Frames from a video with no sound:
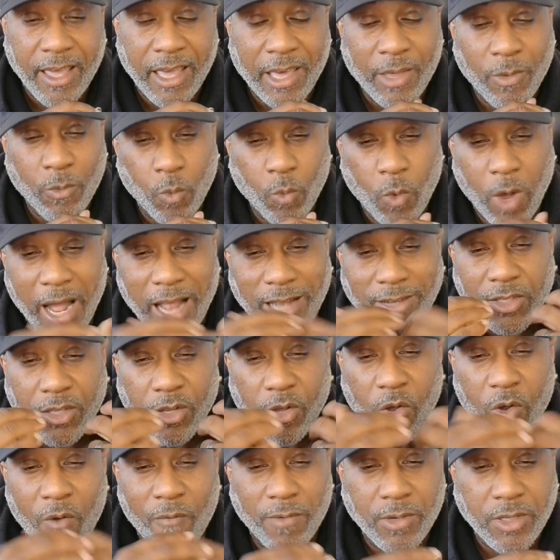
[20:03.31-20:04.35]
and watch
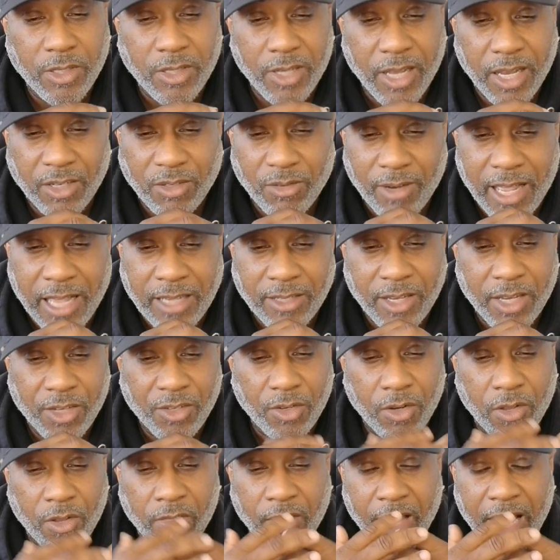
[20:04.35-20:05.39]
the over
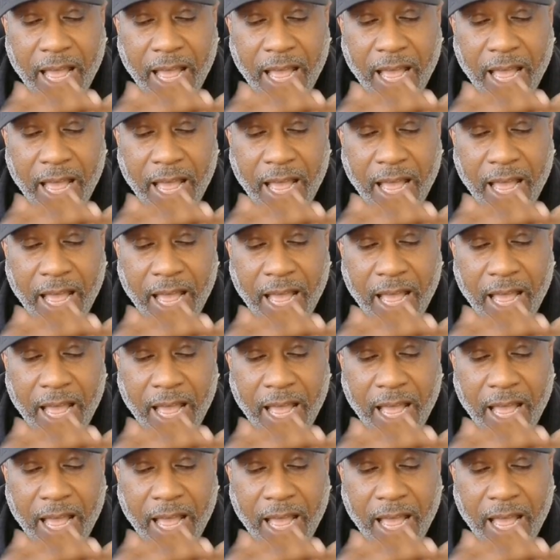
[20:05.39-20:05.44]
sexualization or the